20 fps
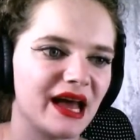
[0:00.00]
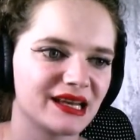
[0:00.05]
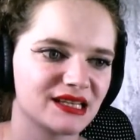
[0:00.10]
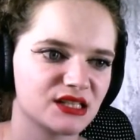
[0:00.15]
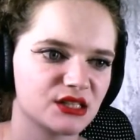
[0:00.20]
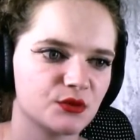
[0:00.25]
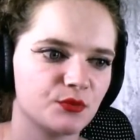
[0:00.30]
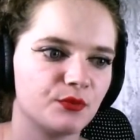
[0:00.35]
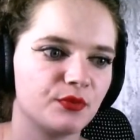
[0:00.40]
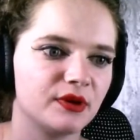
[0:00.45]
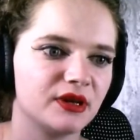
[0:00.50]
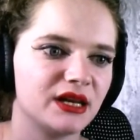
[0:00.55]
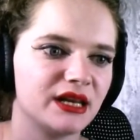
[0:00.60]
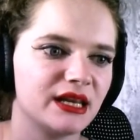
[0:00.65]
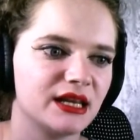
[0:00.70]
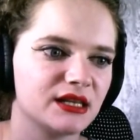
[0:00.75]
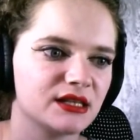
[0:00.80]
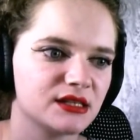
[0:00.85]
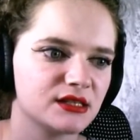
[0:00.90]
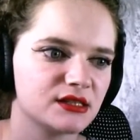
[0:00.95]
that,
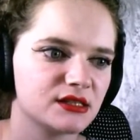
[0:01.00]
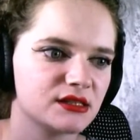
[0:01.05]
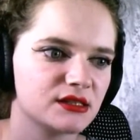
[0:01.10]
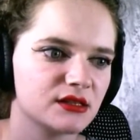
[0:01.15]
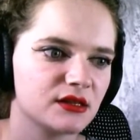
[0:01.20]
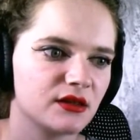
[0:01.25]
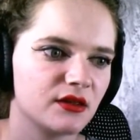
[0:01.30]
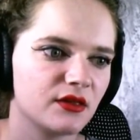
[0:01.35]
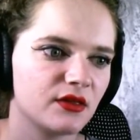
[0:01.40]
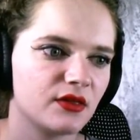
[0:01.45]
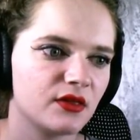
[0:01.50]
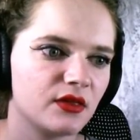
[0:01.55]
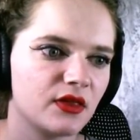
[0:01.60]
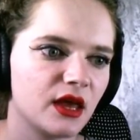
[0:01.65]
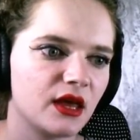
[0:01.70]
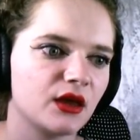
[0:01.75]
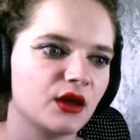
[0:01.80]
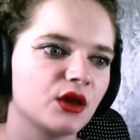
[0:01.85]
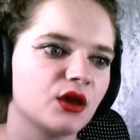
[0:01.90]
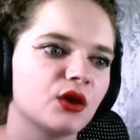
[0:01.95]
please.
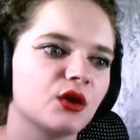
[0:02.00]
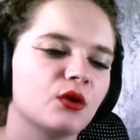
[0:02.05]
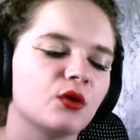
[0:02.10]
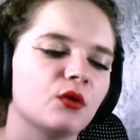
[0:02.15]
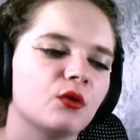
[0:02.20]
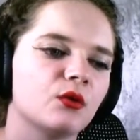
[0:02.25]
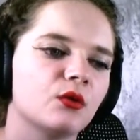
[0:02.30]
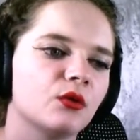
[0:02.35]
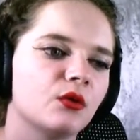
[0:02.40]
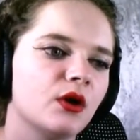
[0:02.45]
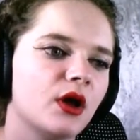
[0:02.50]
Thank you.